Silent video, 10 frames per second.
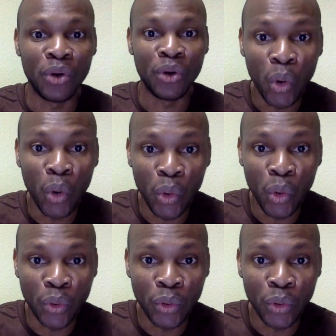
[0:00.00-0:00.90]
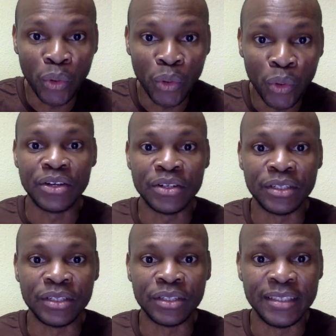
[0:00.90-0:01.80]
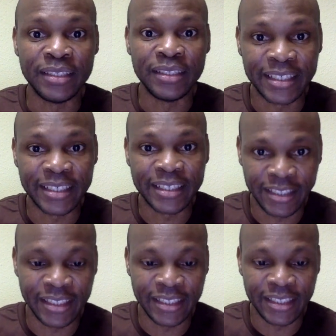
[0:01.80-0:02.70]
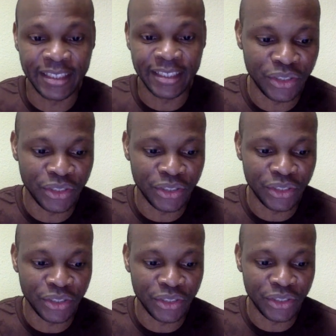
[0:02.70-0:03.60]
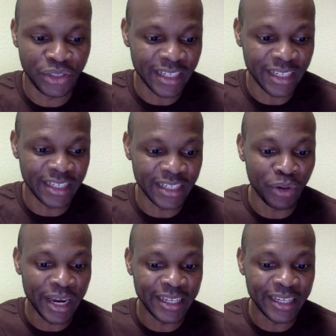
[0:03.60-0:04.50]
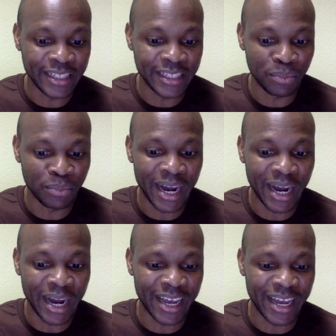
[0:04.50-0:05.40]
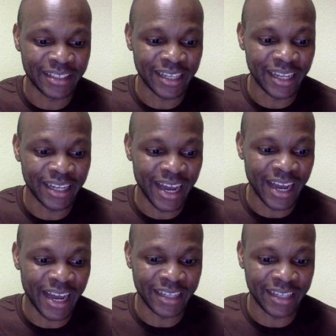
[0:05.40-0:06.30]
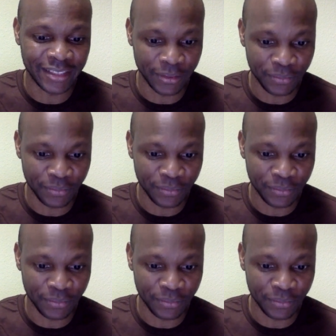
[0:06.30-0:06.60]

on your next generation. So that is where this bias lies.